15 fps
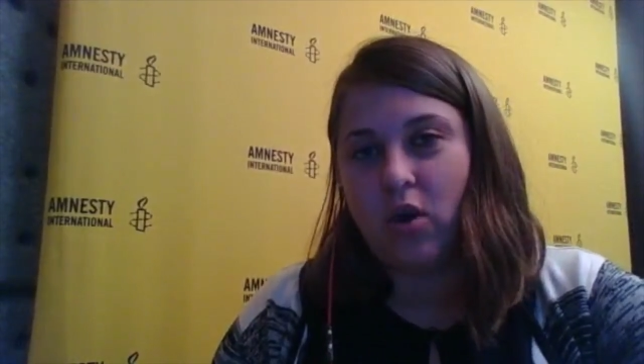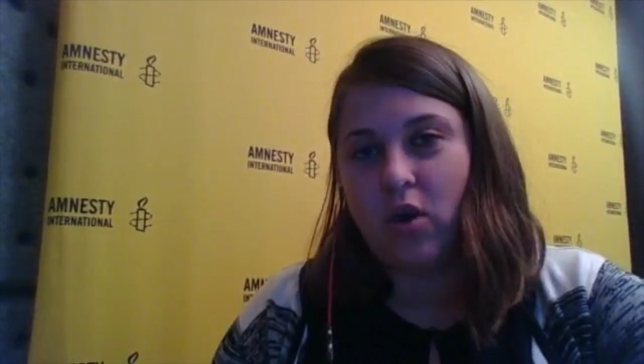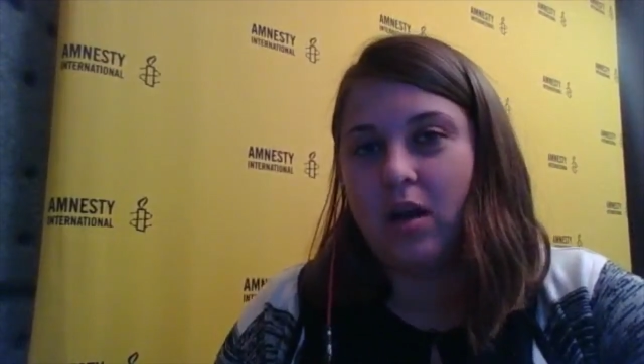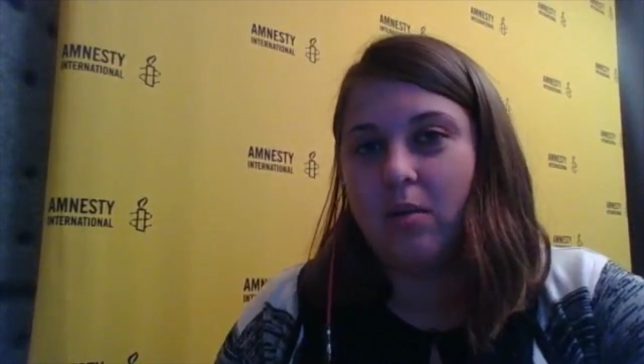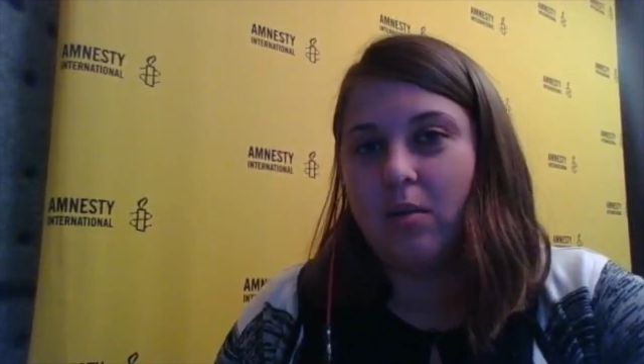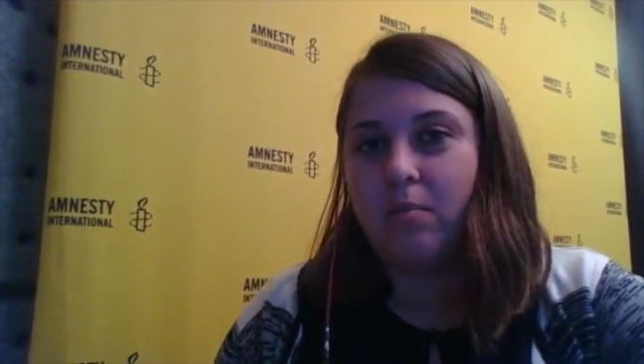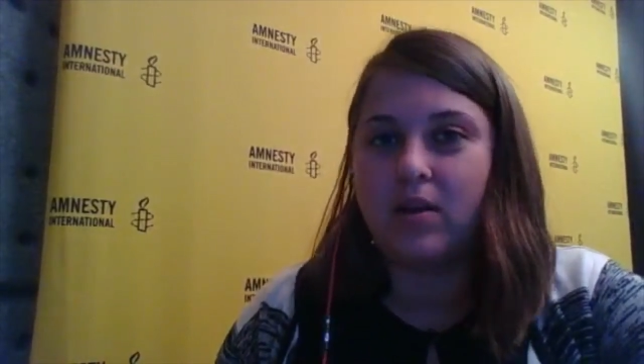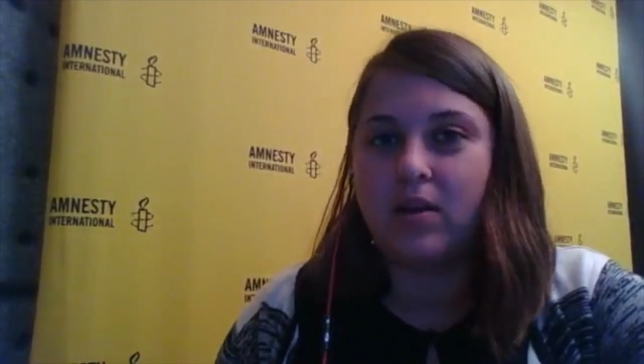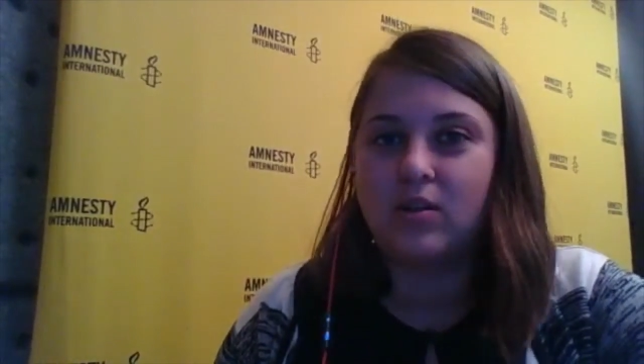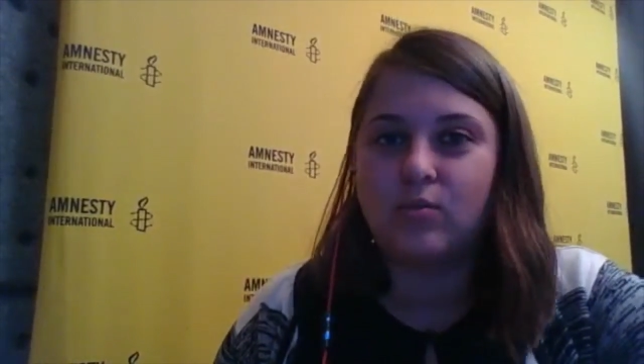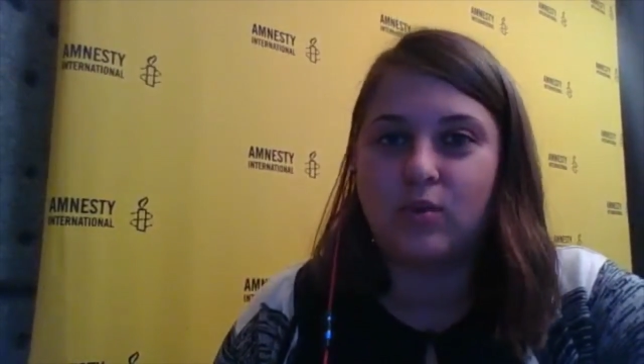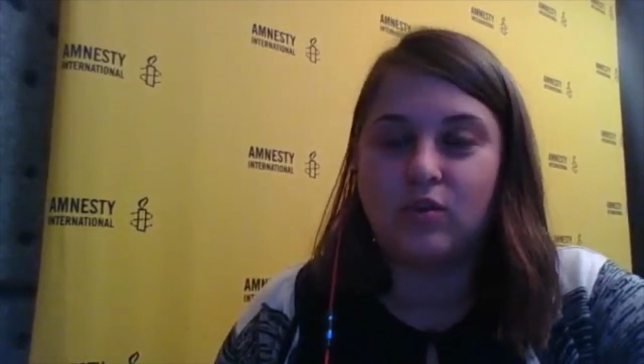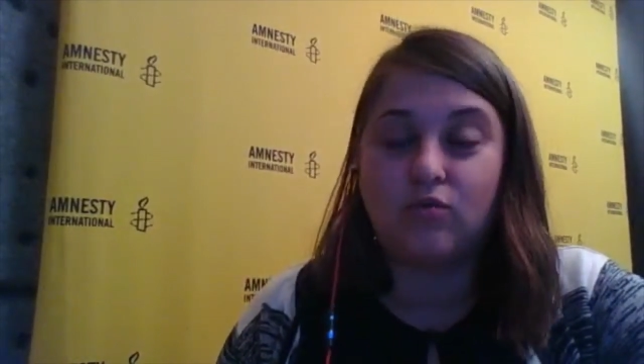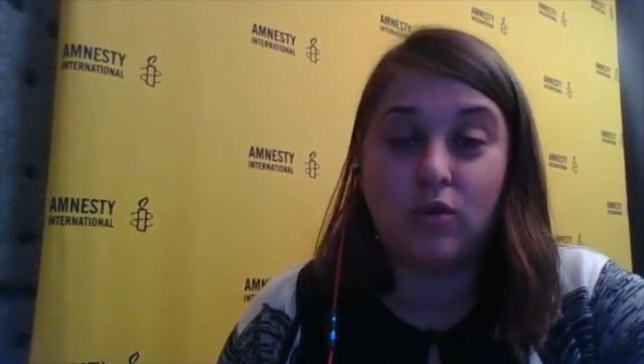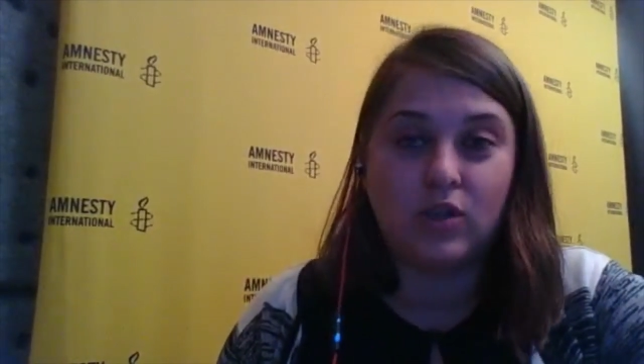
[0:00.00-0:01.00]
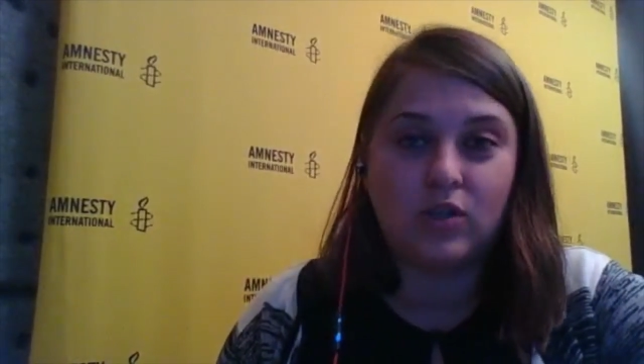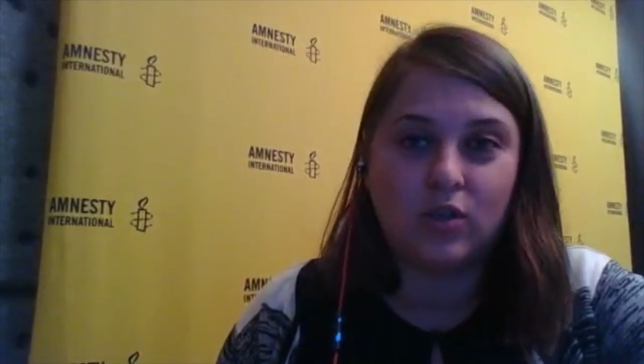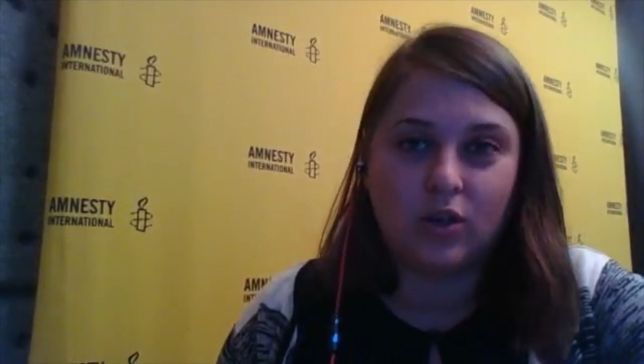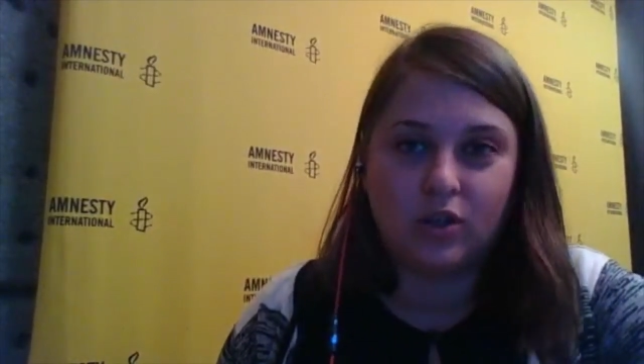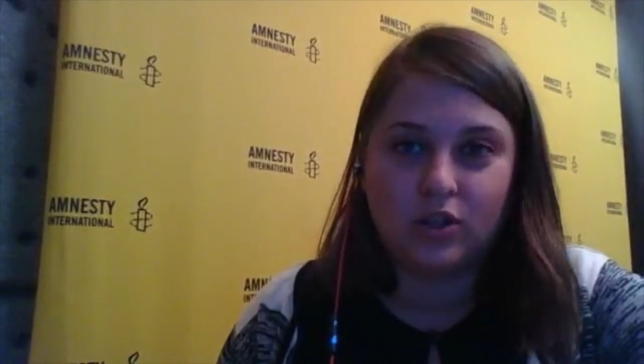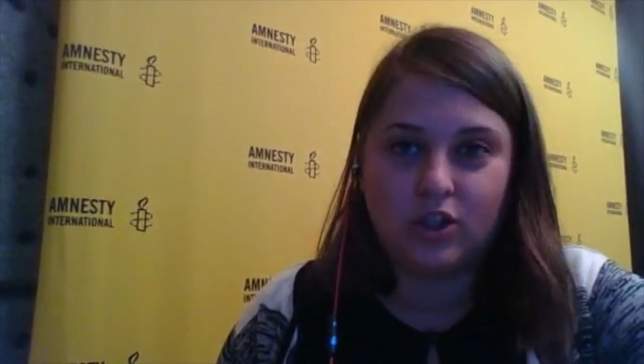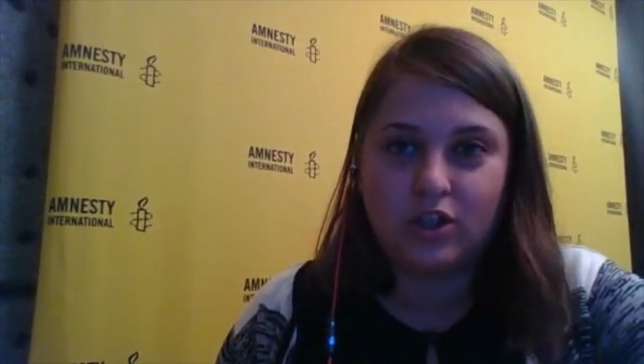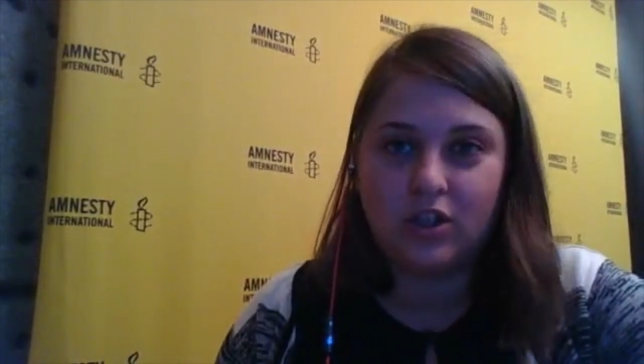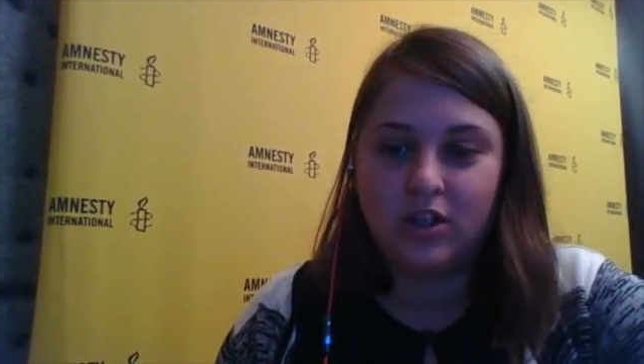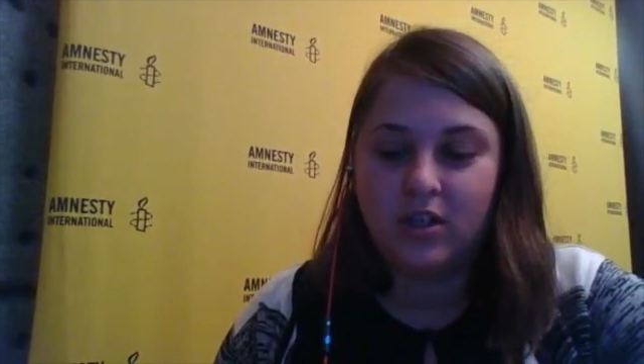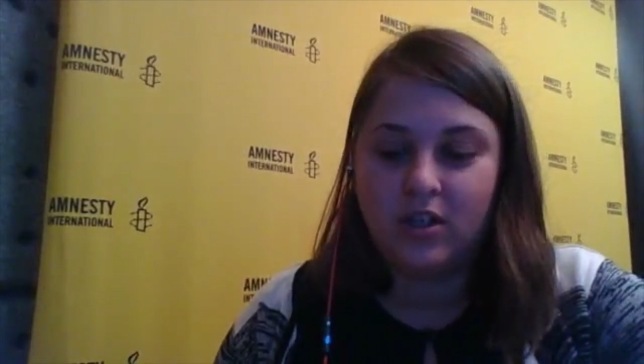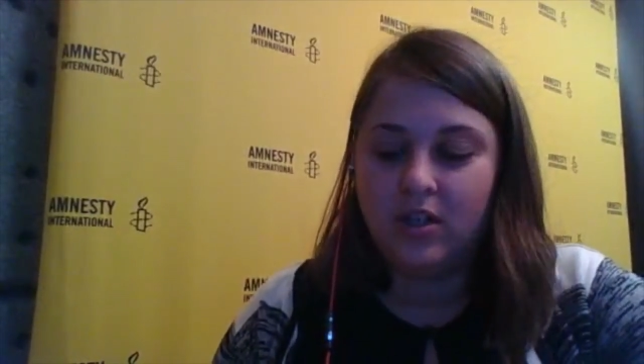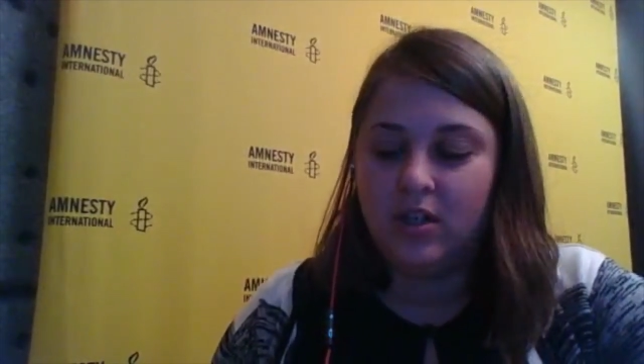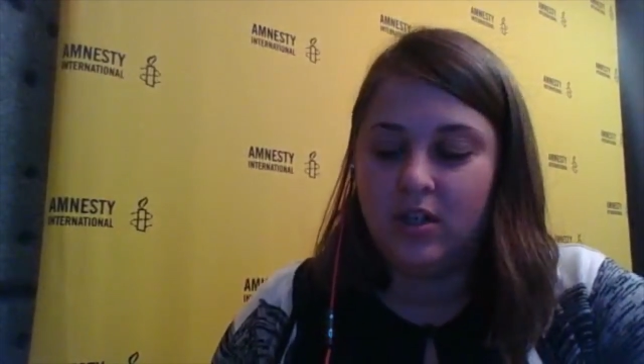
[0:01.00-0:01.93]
help us with research.